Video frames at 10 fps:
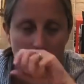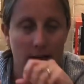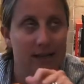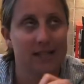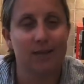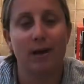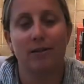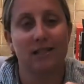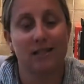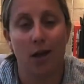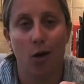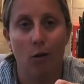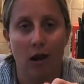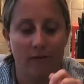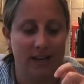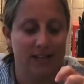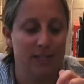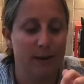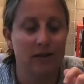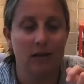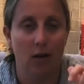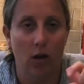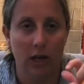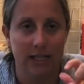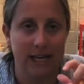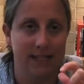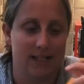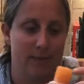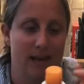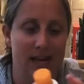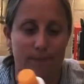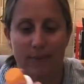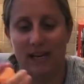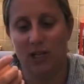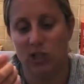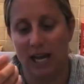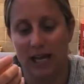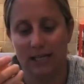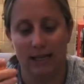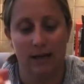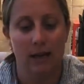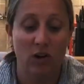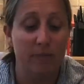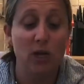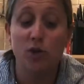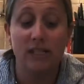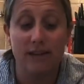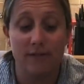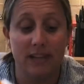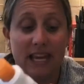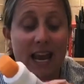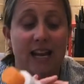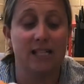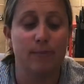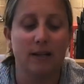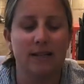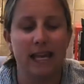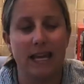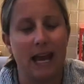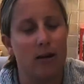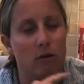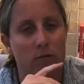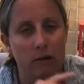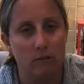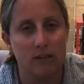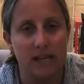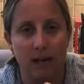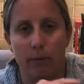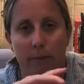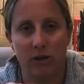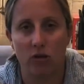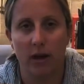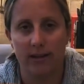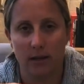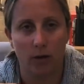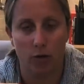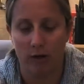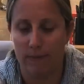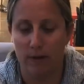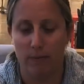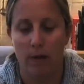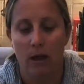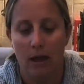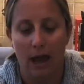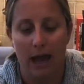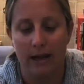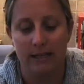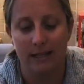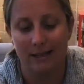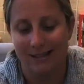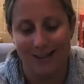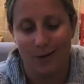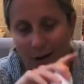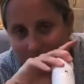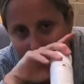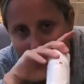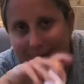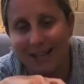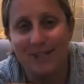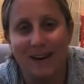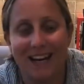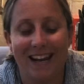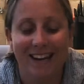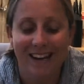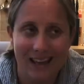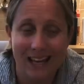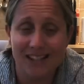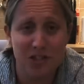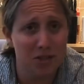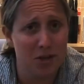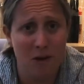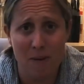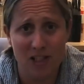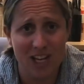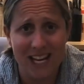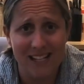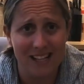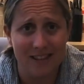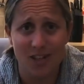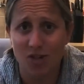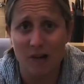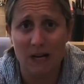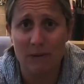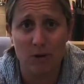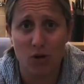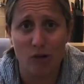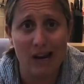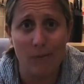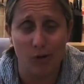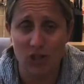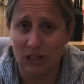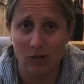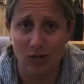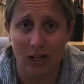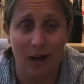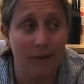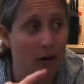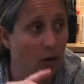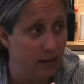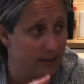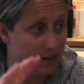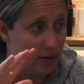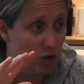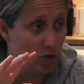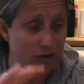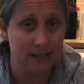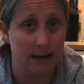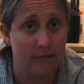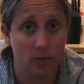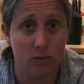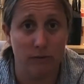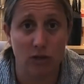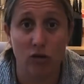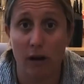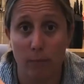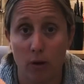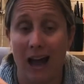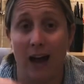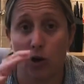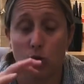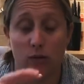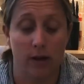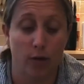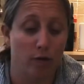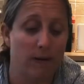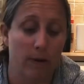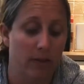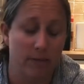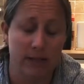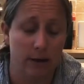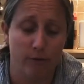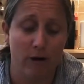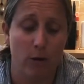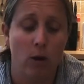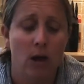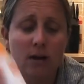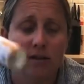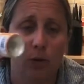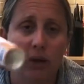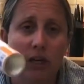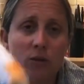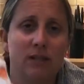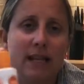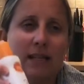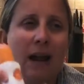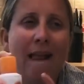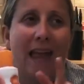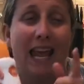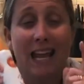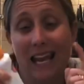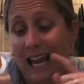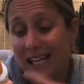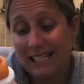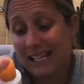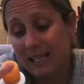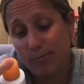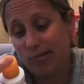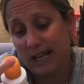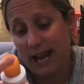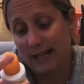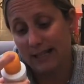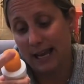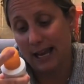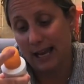It smells so lovely. It smells like holidays to me and beach days, and we've been using it for the kids because they get in a real state when we try and sun cream them. And it's so nice. keep smelling it. It's just so much easier than struggling with cream on children. I mean, honestly, the stress levels when we try and put actual sun cream on them is unreal. So we use this. It says it protects it.